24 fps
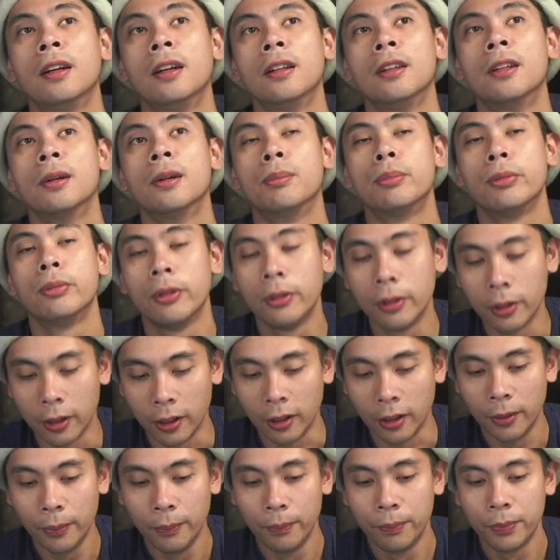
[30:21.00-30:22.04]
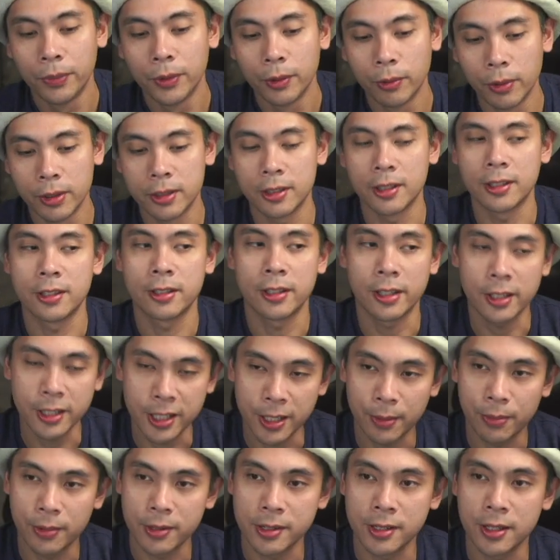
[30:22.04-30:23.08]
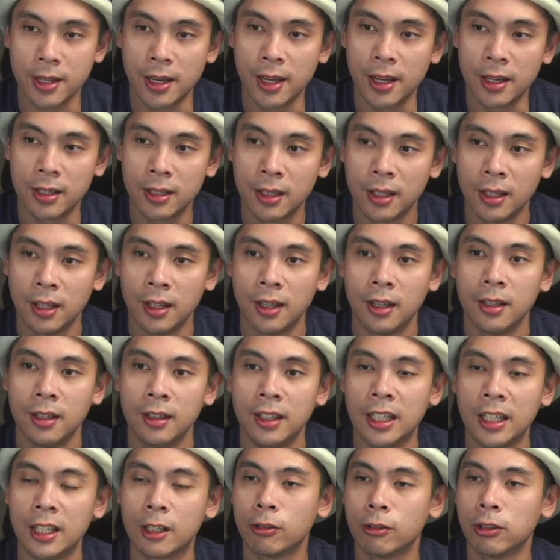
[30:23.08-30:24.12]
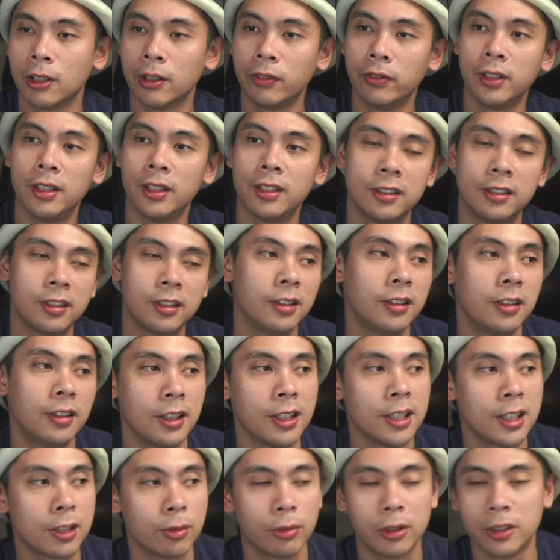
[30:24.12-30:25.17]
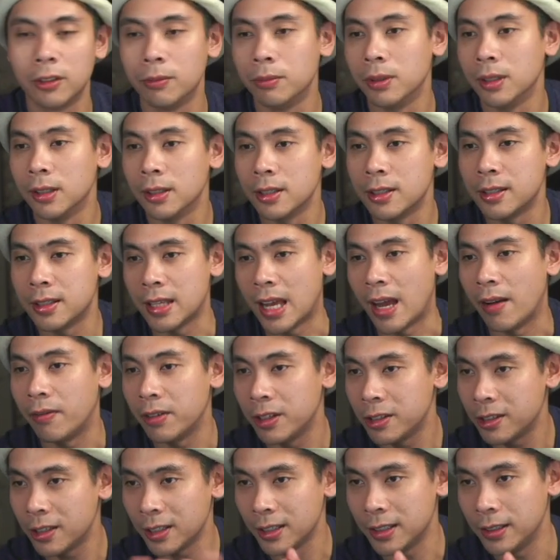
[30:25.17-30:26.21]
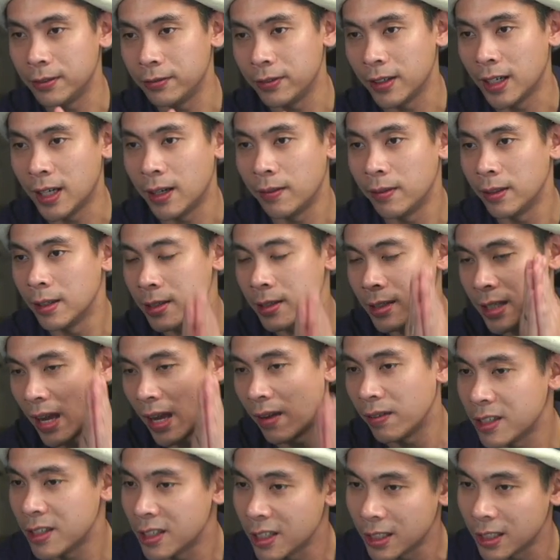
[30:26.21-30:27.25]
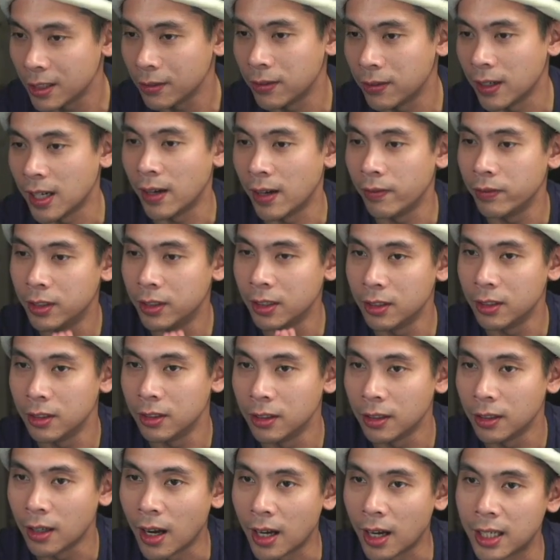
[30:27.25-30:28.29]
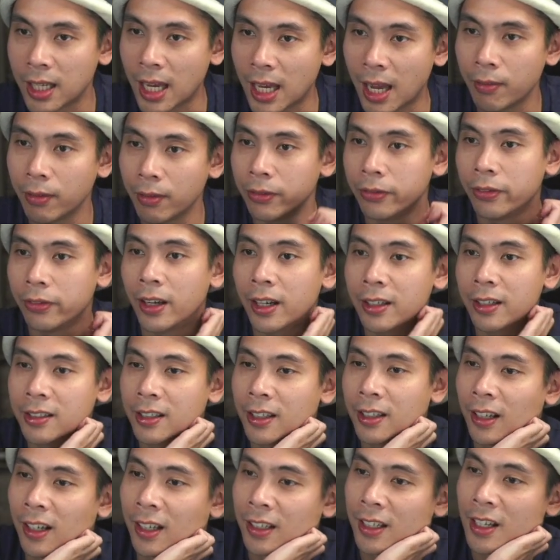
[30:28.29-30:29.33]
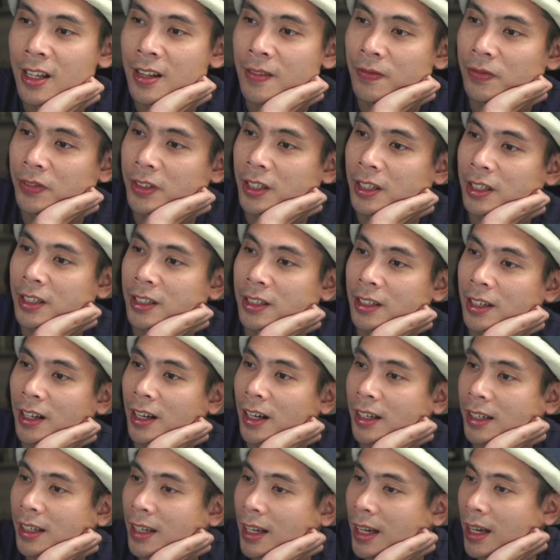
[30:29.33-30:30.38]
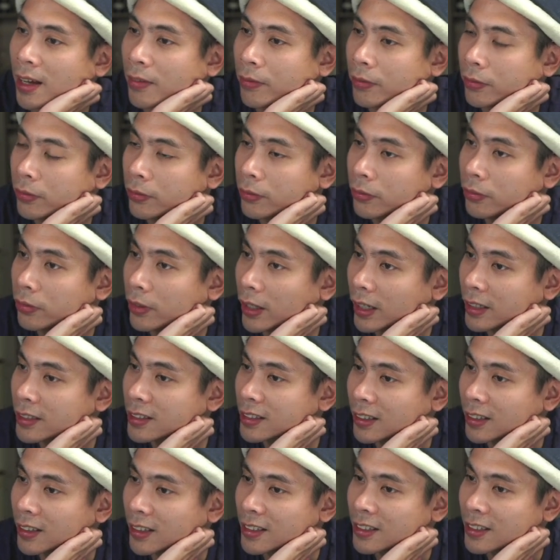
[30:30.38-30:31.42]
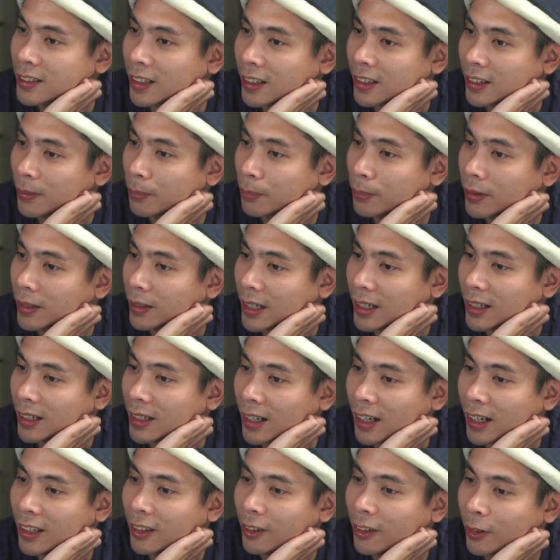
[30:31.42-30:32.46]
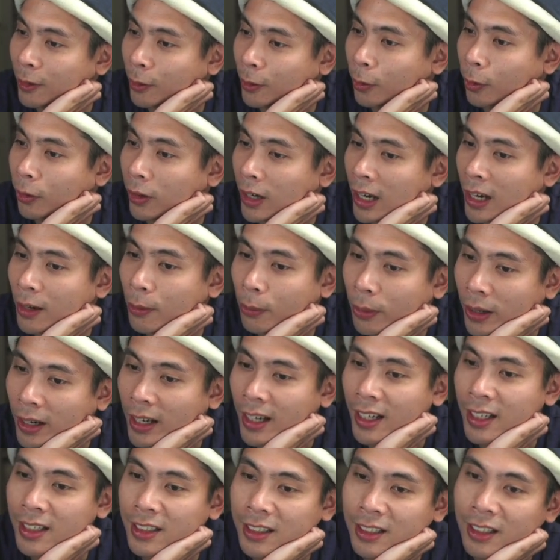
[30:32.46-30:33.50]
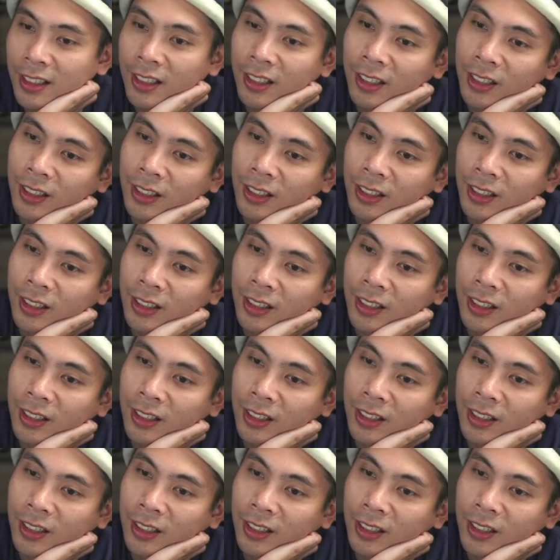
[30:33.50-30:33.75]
The brutal was a 60%. The equivalent to this would have been the Savage 65, and the Savage 65 did not have a flux cut, did not have flux cuts on the plate either, or a weight,